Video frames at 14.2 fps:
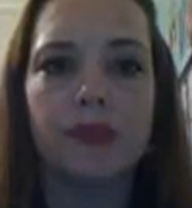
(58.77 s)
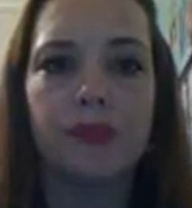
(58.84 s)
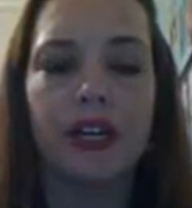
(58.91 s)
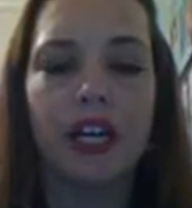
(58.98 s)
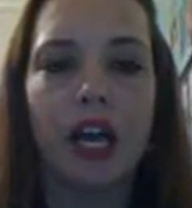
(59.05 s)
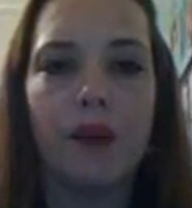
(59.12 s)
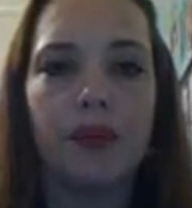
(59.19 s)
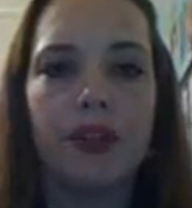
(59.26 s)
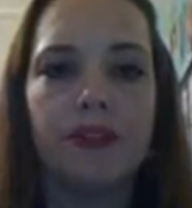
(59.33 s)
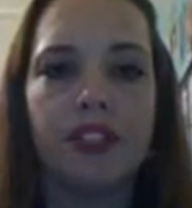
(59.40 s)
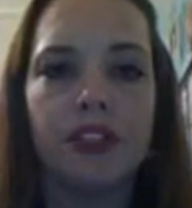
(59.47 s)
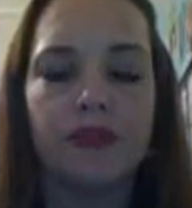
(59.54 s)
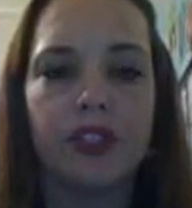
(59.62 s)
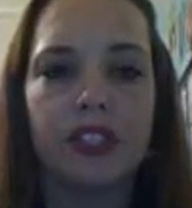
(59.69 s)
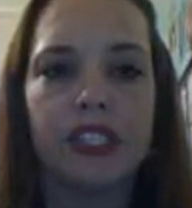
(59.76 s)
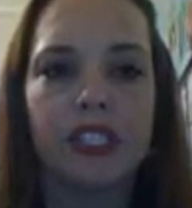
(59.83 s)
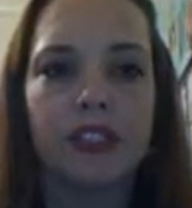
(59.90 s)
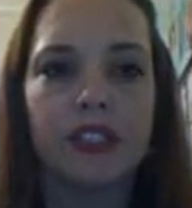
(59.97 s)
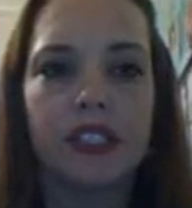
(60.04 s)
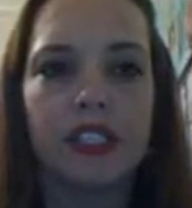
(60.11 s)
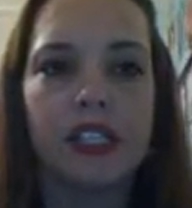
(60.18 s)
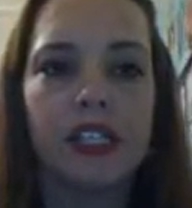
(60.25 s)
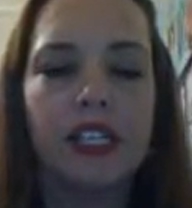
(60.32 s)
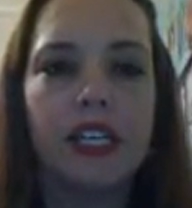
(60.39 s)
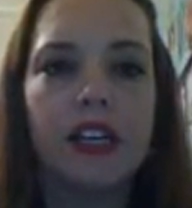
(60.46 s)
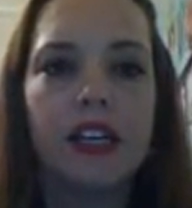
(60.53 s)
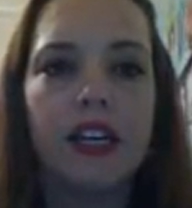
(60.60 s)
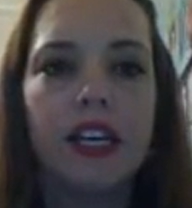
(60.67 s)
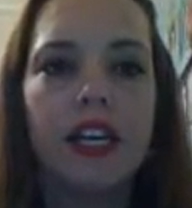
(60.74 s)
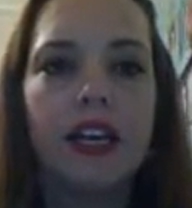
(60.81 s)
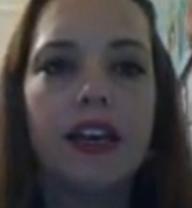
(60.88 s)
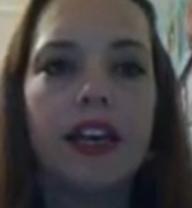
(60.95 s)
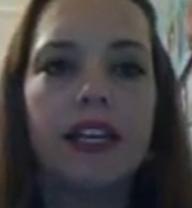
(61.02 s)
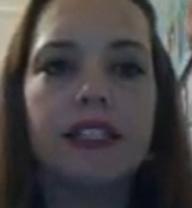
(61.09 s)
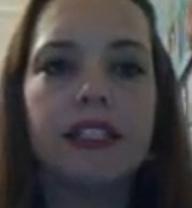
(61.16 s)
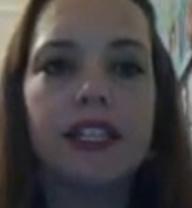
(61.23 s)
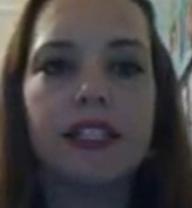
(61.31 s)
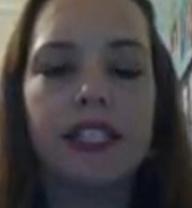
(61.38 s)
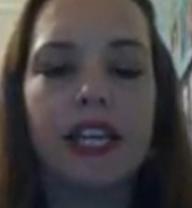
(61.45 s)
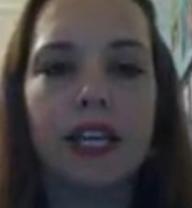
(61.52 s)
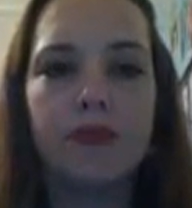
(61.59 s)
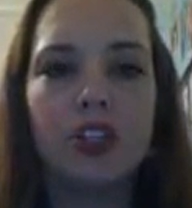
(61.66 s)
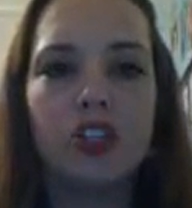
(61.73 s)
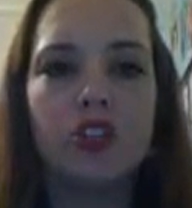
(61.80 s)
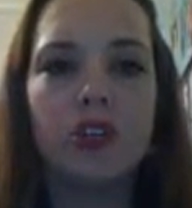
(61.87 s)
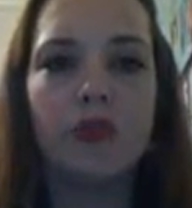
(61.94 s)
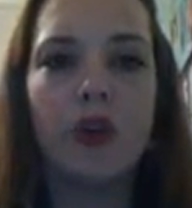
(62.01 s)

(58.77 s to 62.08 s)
but a couple of differences. It says sedimentary